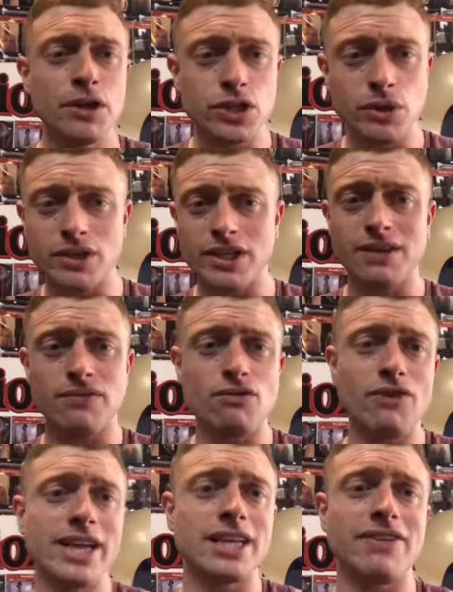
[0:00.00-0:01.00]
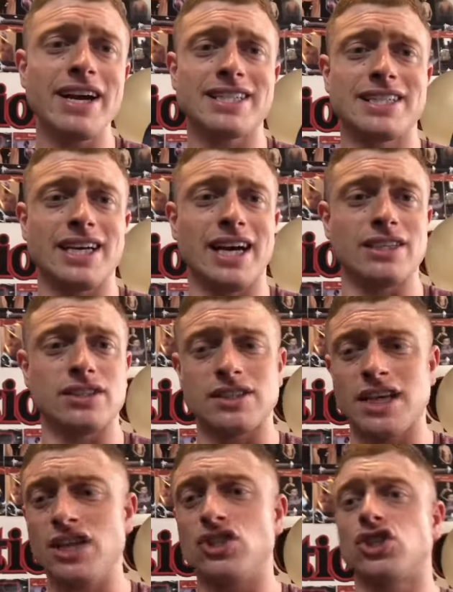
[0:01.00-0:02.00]
doing a different range of
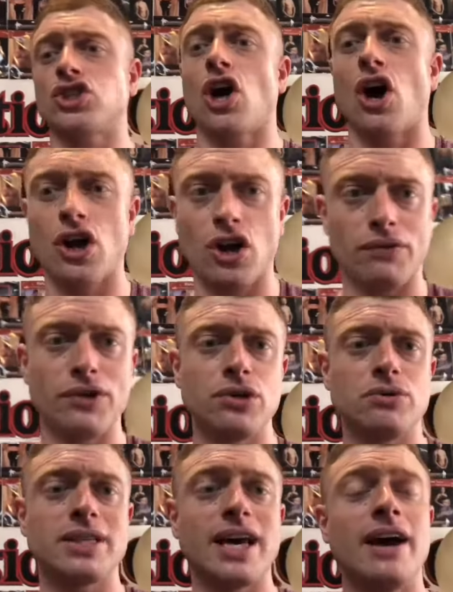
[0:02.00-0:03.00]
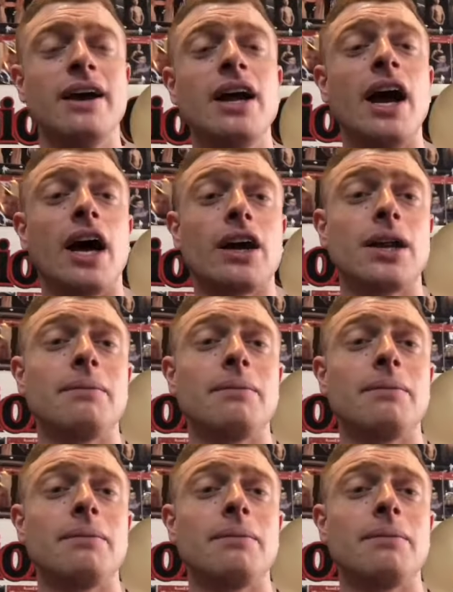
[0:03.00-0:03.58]
exercises and starting off a new set and going